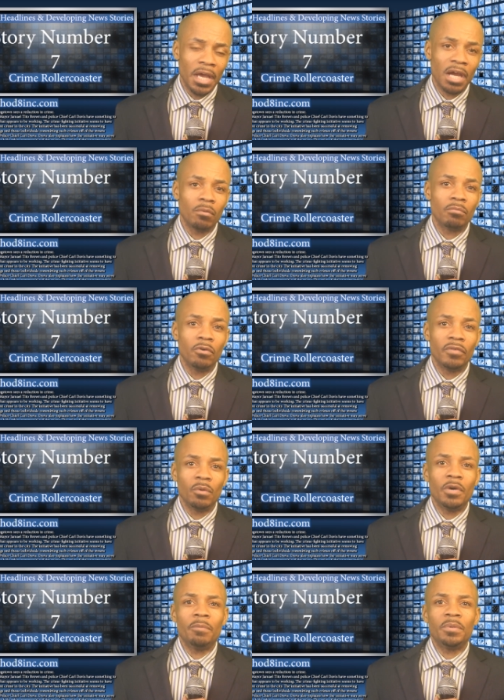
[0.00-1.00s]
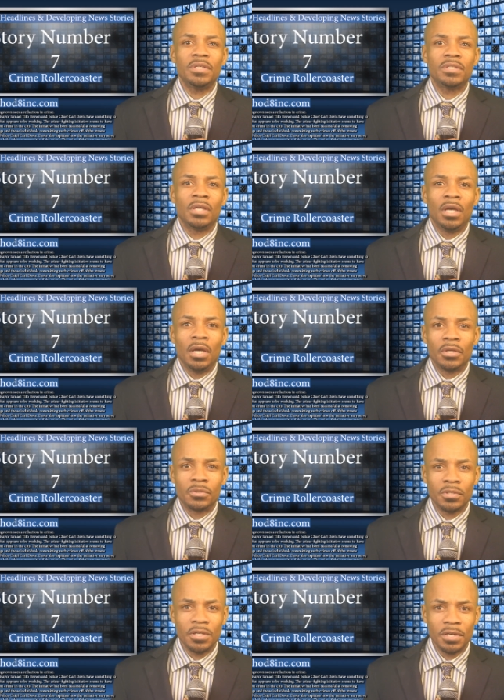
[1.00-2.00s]
at removing weapons,
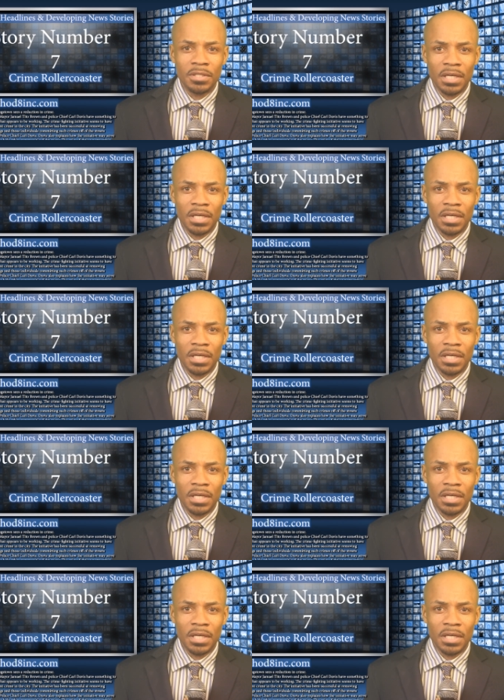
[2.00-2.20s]
drugs,